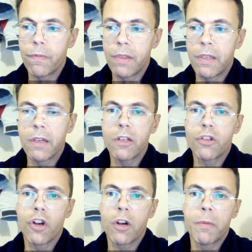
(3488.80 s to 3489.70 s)
the other
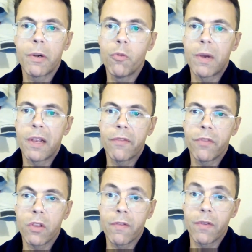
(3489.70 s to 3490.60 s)
gentleman, whom I have
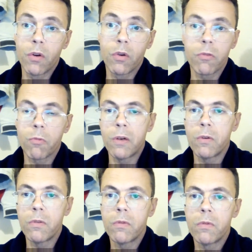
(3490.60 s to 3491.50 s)
not even looked
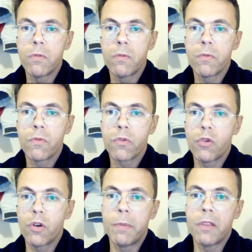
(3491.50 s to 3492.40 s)
well,
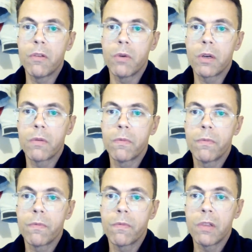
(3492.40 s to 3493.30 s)
could have been the one.
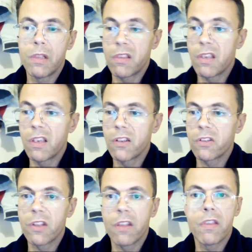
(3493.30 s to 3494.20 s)
The thing is
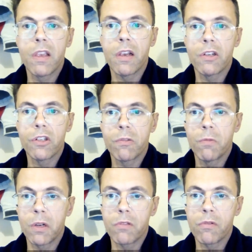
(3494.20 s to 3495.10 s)
that I just
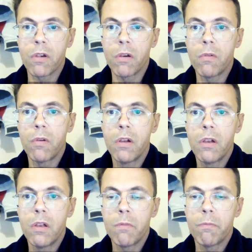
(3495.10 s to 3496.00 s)
wanted to go.
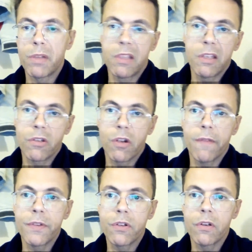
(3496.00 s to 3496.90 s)
But this
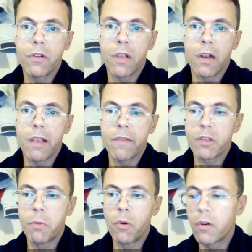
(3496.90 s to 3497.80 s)
officer that I have
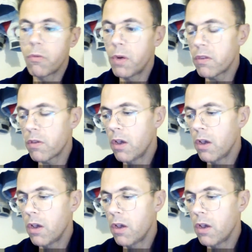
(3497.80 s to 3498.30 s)
spoken with,